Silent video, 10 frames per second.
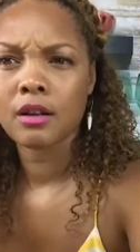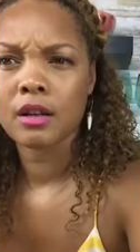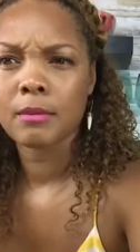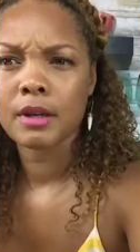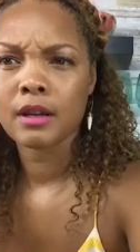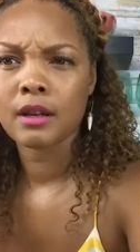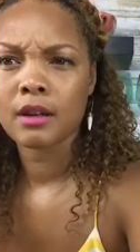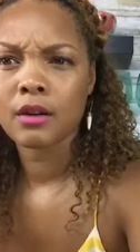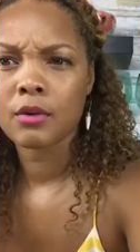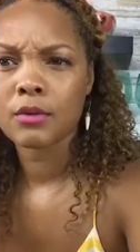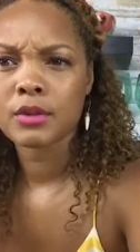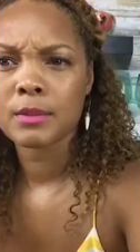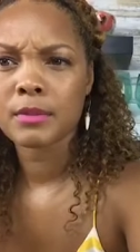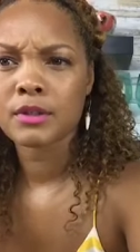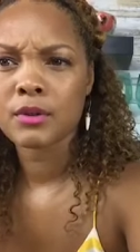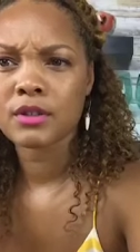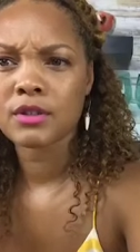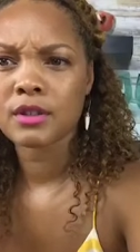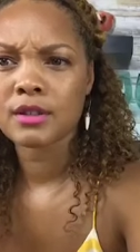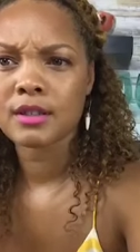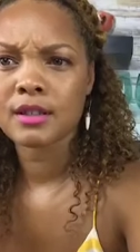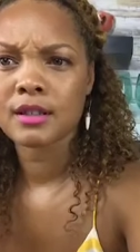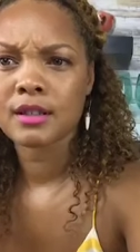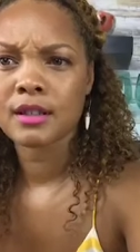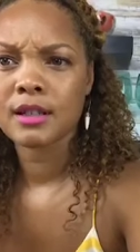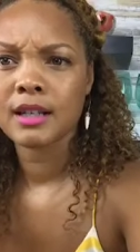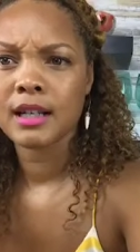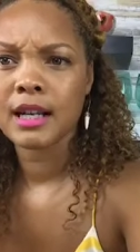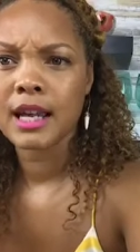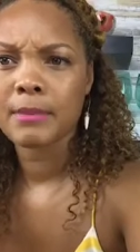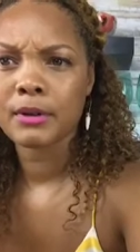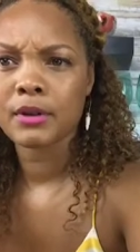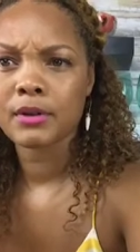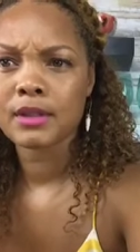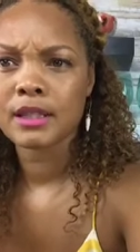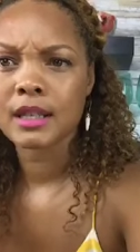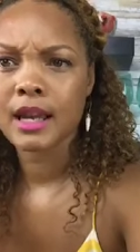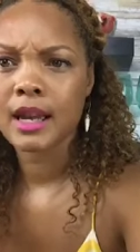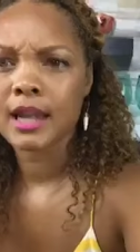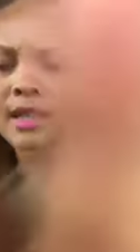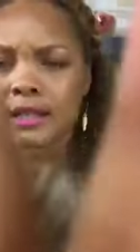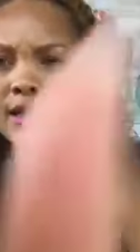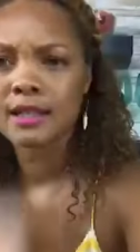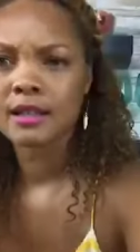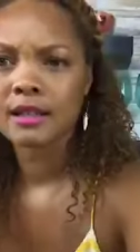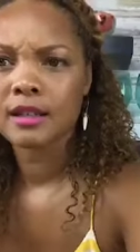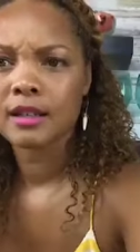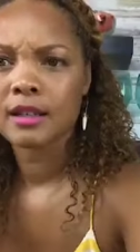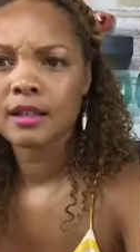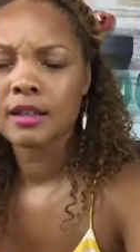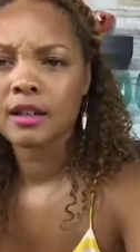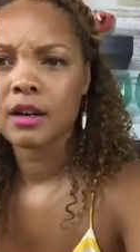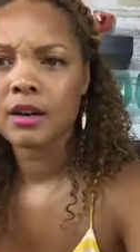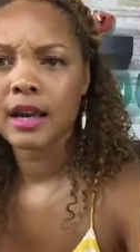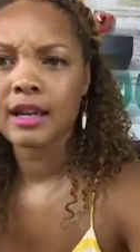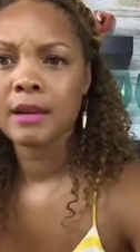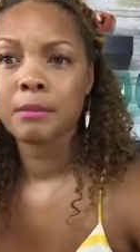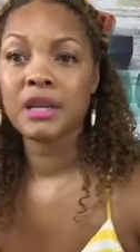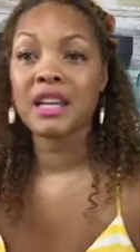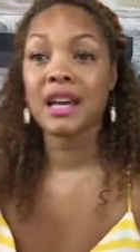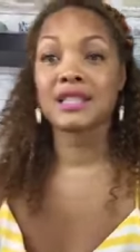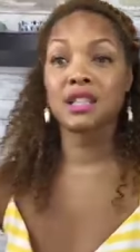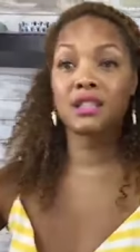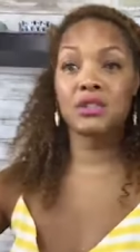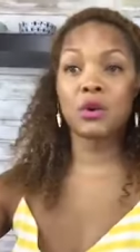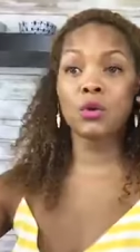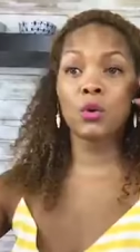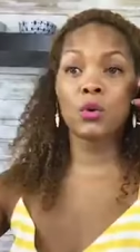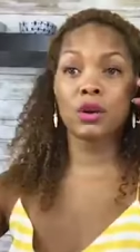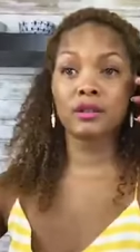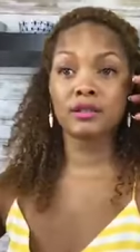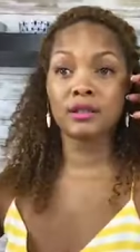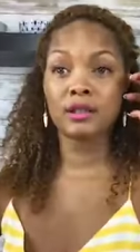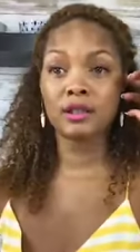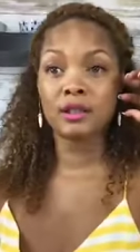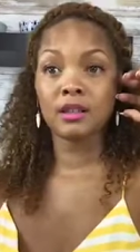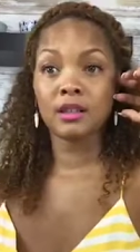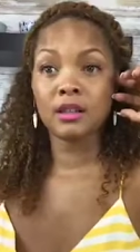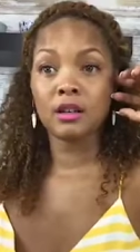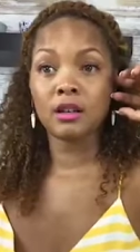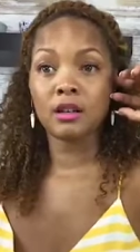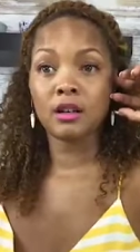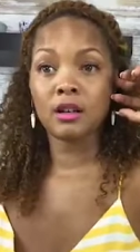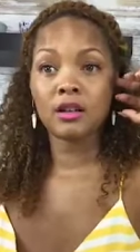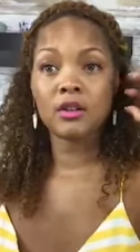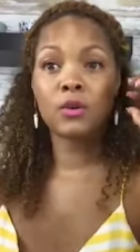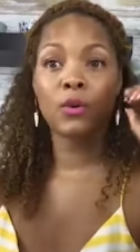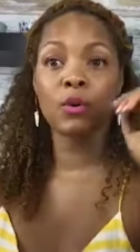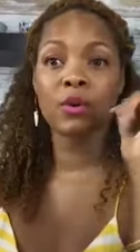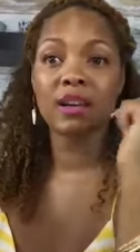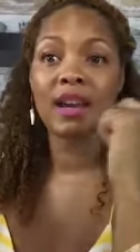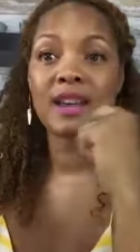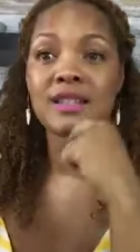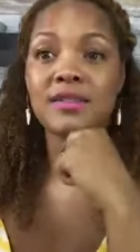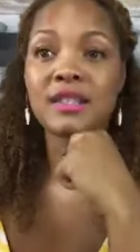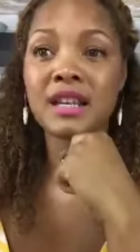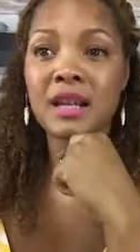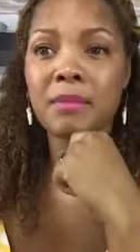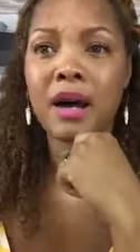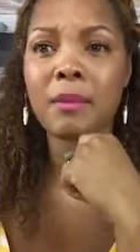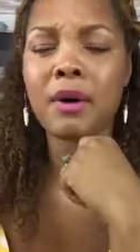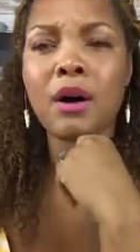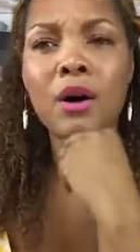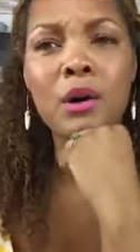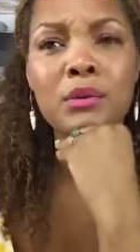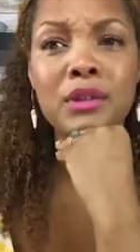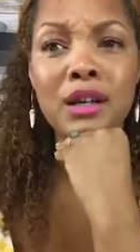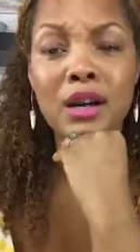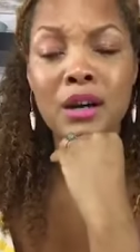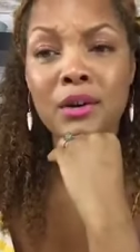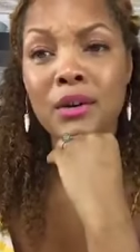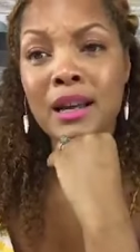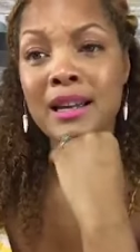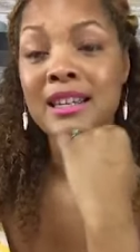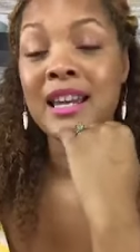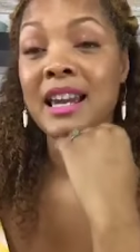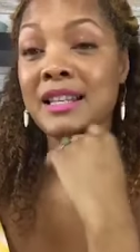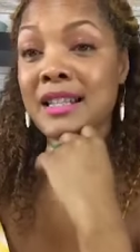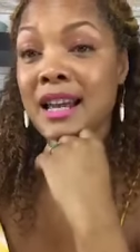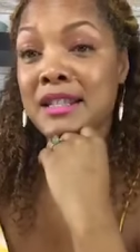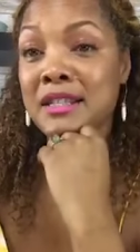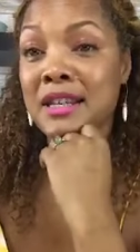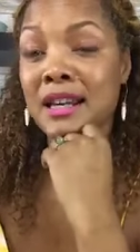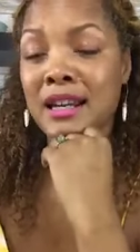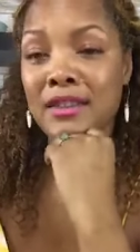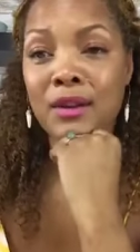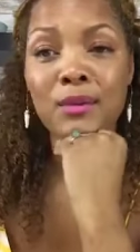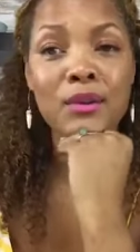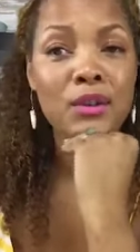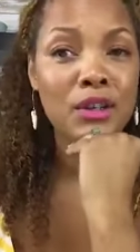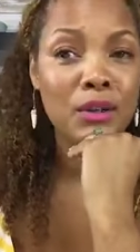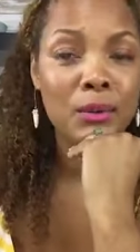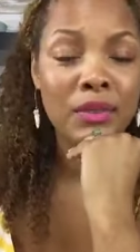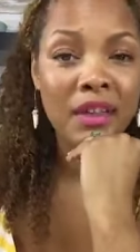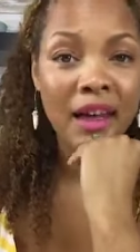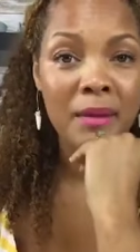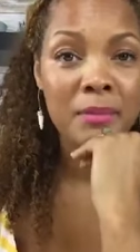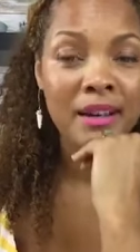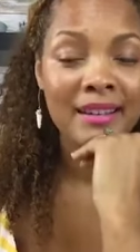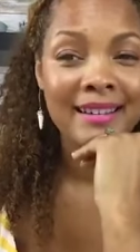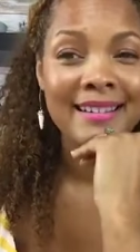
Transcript: let me go through some of these questions. Labels, yes. Okay, but yes, no corn. You order a case of Skinny Pop. Oh no. Yeah, it says skinny. They're real cute with that, but